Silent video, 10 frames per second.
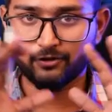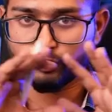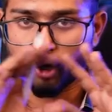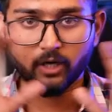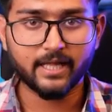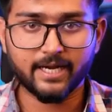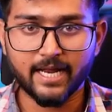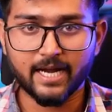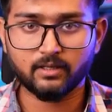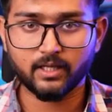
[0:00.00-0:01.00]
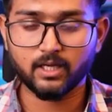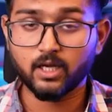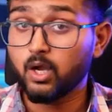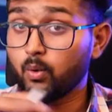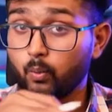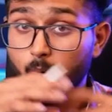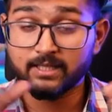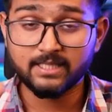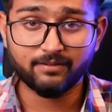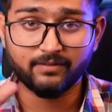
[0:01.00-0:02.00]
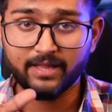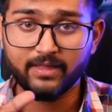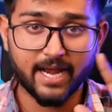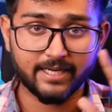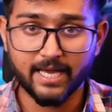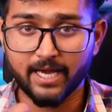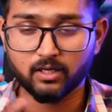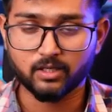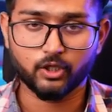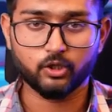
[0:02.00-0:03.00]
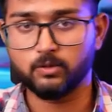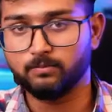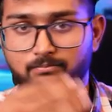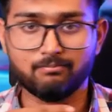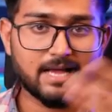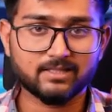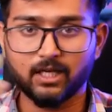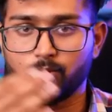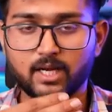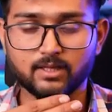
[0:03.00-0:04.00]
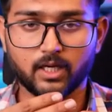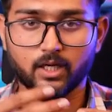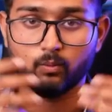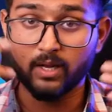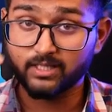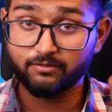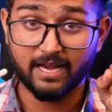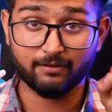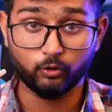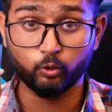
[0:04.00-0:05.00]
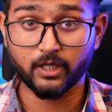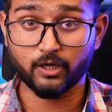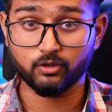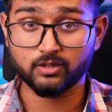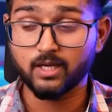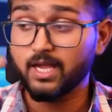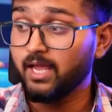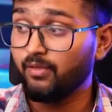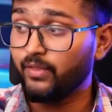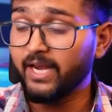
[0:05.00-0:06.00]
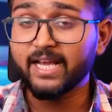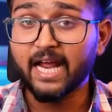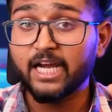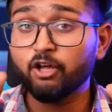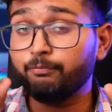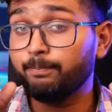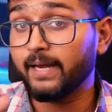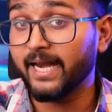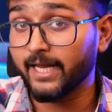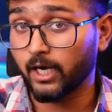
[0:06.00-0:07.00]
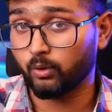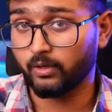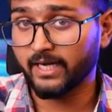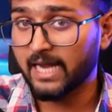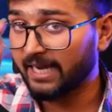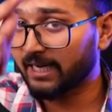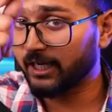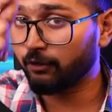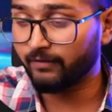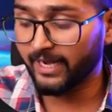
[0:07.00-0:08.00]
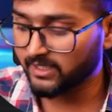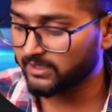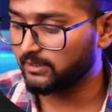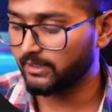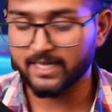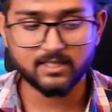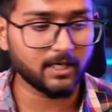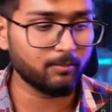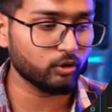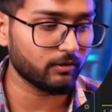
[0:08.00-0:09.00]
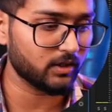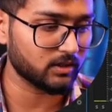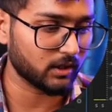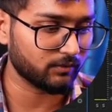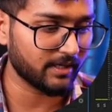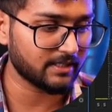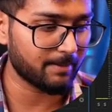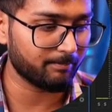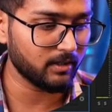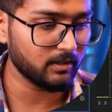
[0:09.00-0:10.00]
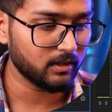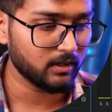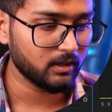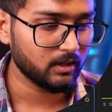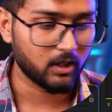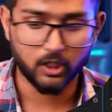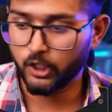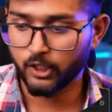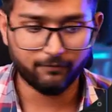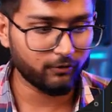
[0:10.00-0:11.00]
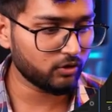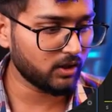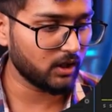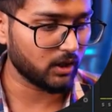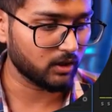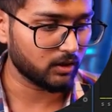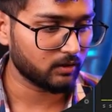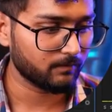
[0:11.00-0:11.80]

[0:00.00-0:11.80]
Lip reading: shot the entire thing, once I've done the entire masking wala thing, once we have two Taruns, then I kind of played around, right? I kind of nested both of these things. For example, if you see here,